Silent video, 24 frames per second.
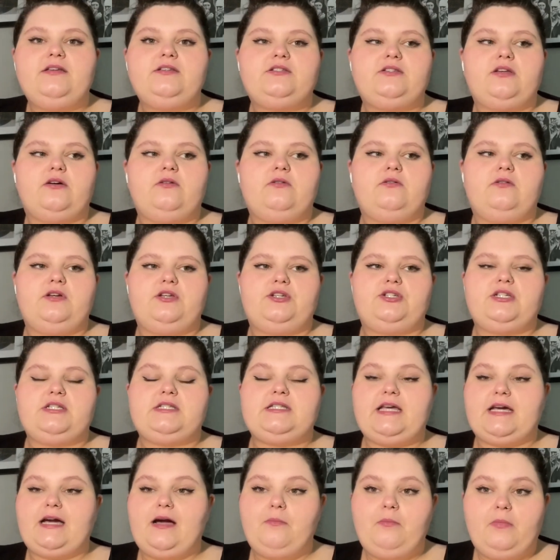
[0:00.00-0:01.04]
So it's just
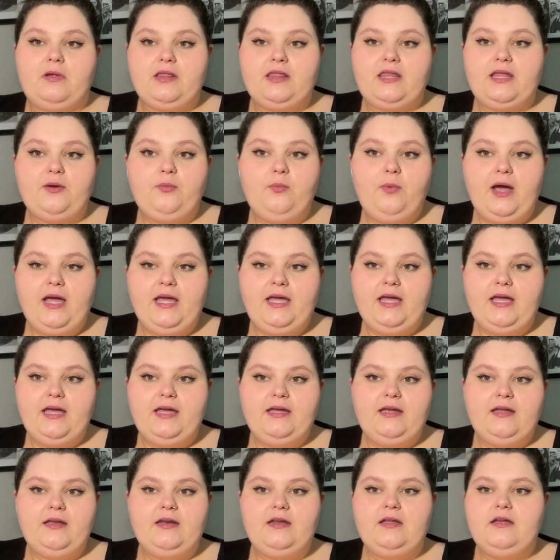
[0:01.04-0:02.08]
like a monthly
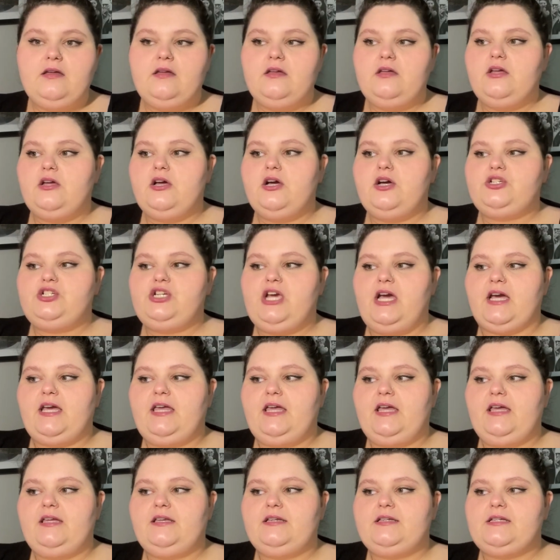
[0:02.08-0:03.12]
weigh-in,
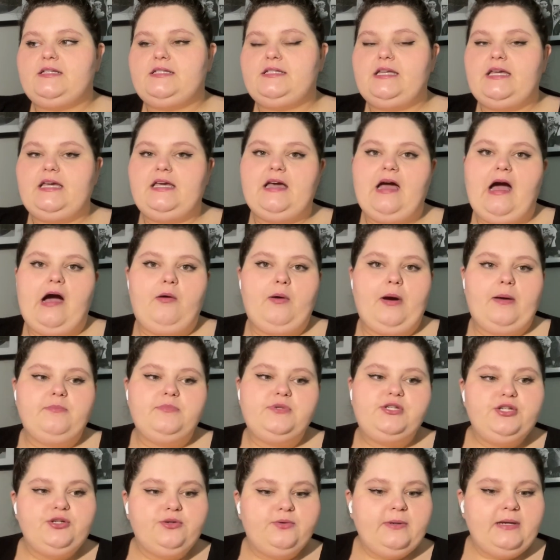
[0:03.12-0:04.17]
check-in to see how I'm
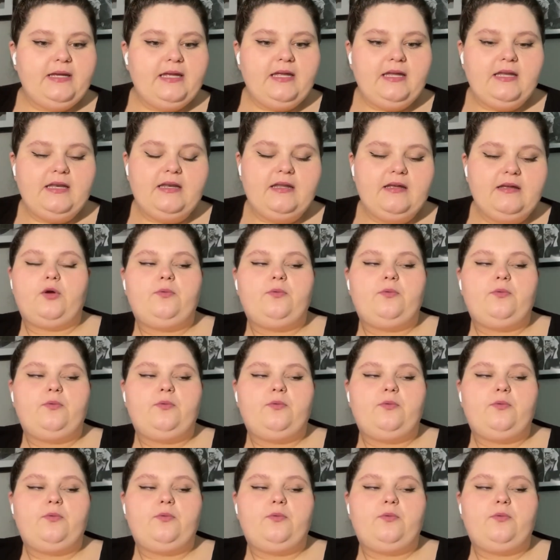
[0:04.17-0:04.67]
doing.